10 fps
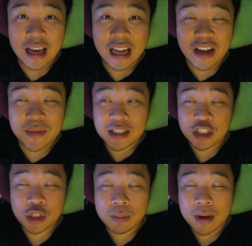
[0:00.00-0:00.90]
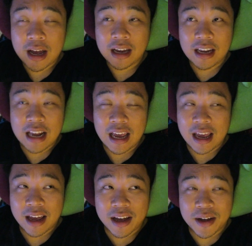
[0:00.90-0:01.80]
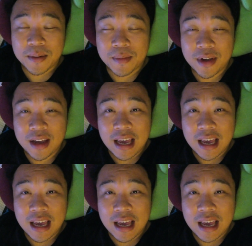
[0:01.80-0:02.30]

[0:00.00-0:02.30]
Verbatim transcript: and I've messaged you back, and I am,